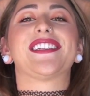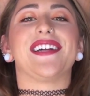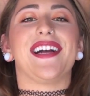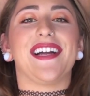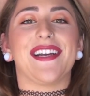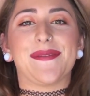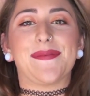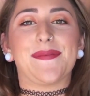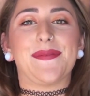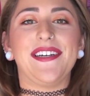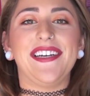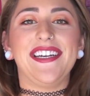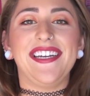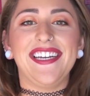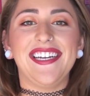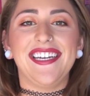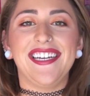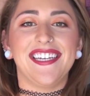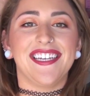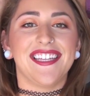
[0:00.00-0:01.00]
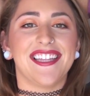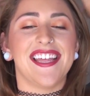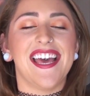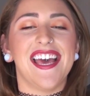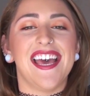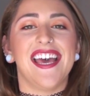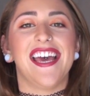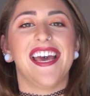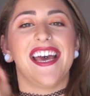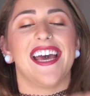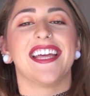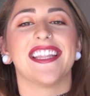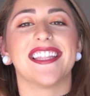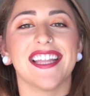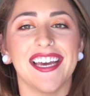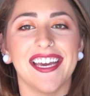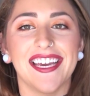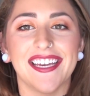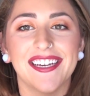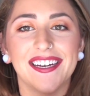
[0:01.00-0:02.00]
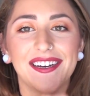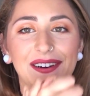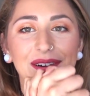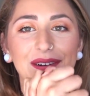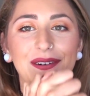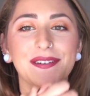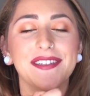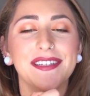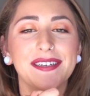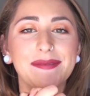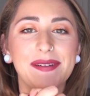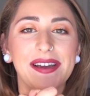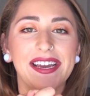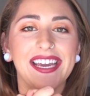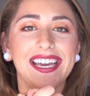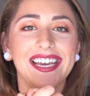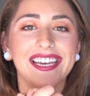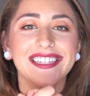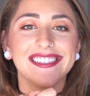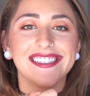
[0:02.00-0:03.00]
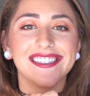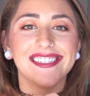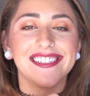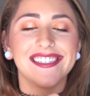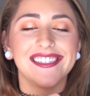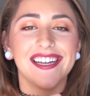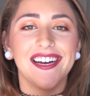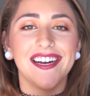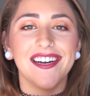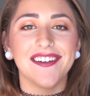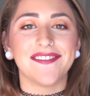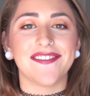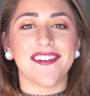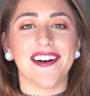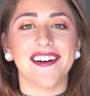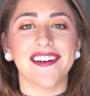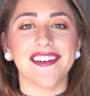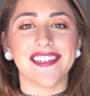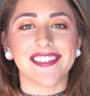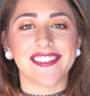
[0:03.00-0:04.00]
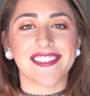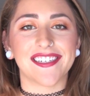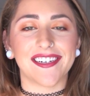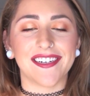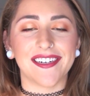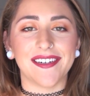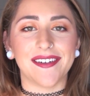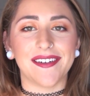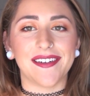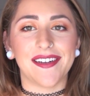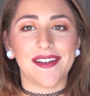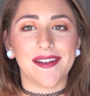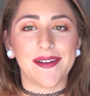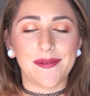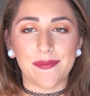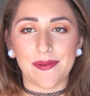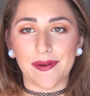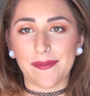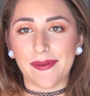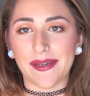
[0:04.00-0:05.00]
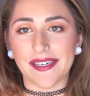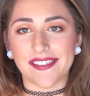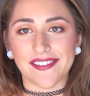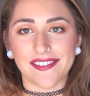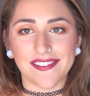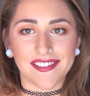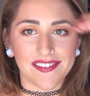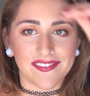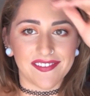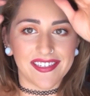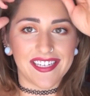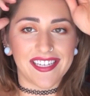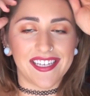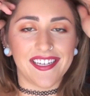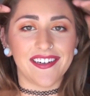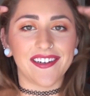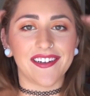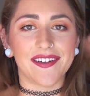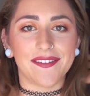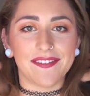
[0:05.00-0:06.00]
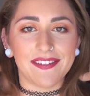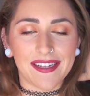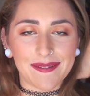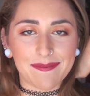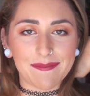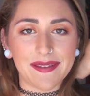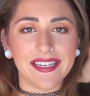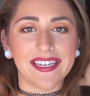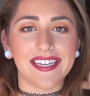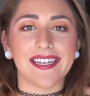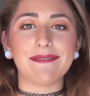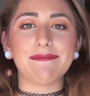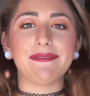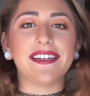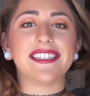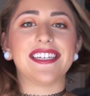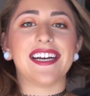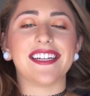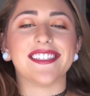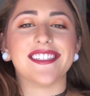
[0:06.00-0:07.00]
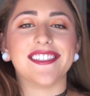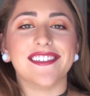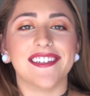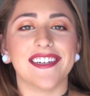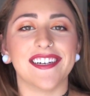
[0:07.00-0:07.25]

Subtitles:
trying to breathe and like holding my hands and stuff. I'll insert more pictures of it here of like me getting my tattoo